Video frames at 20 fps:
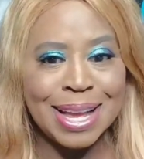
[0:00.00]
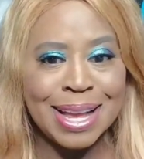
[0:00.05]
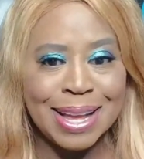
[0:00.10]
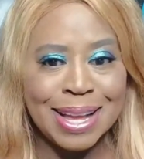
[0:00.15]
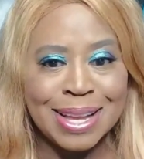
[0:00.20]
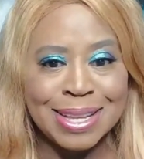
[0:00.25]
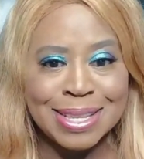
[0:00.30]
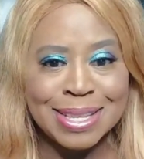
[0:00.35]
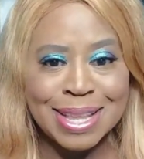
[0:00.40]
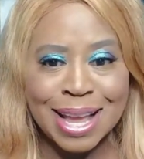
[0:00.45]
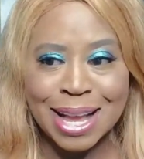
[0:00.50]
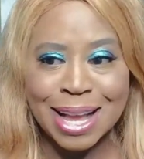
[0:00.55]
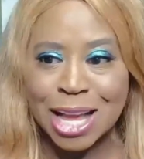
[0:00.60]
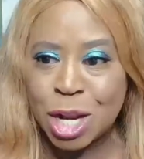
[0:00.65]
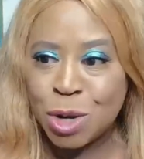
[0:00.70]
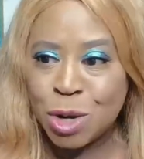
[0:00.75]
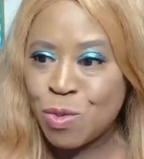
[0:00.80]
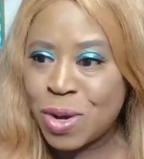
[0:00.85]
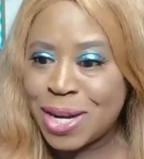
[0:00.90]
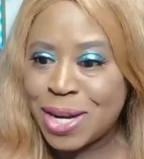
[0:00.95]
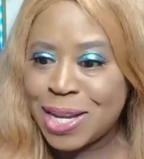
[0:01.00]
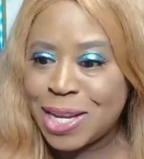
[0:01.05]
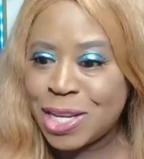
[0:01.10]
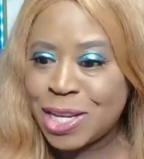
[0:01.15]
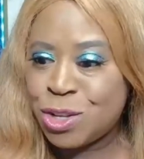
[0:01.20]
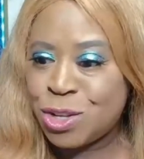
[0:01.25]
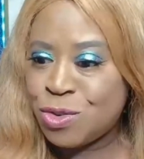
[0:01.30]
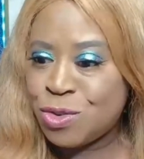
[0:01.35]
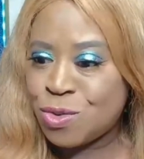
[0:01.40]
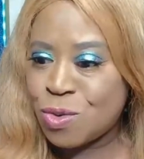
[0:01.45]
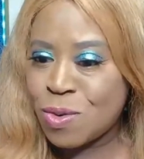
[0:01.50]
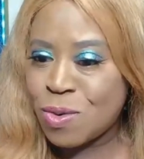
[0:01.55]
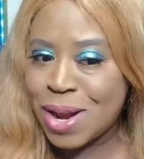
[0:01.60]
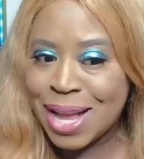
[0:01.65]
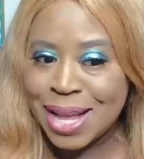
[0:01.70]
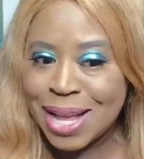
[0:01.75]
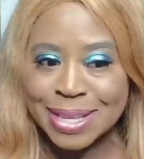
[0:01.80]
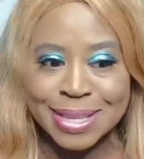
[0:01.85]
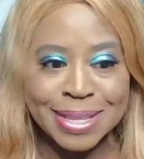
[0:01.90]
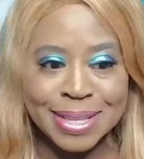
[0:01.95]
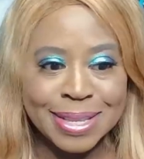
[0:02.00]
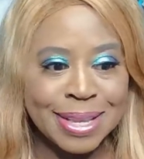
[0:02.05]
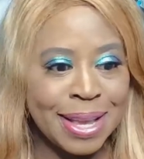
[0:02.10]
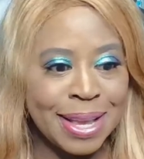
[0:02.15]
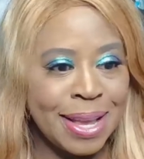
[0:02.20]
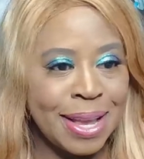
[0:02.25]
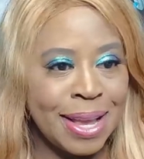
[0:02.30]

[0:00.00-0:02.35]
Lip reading: I kind of want to address,